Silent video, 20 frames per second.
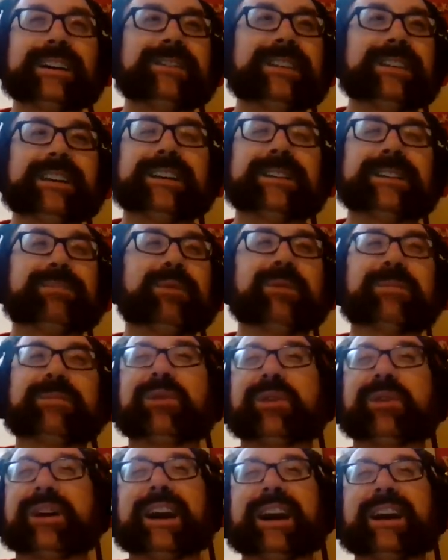because
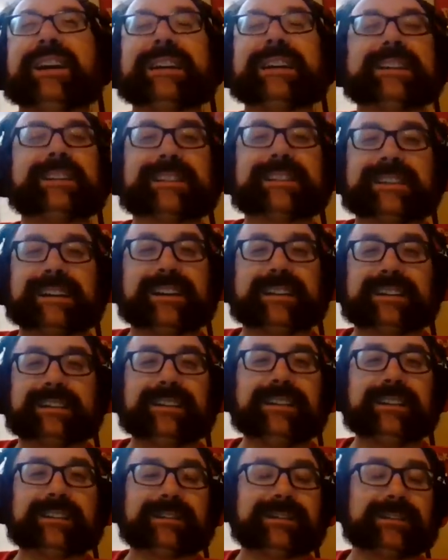poor Haley looks like
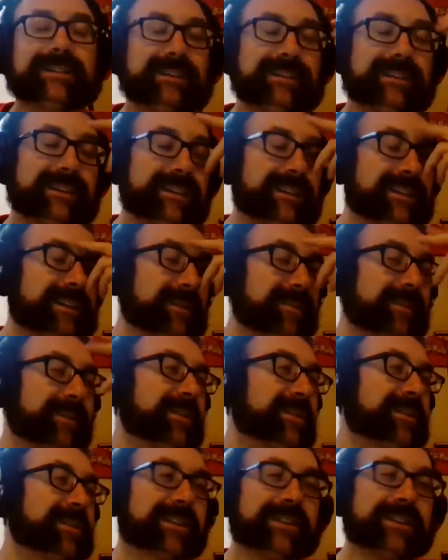the
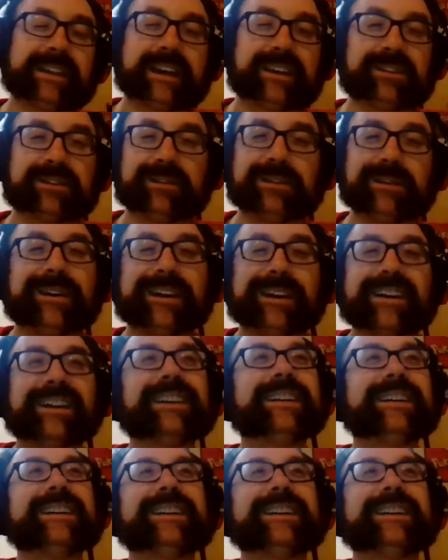typical girl next door,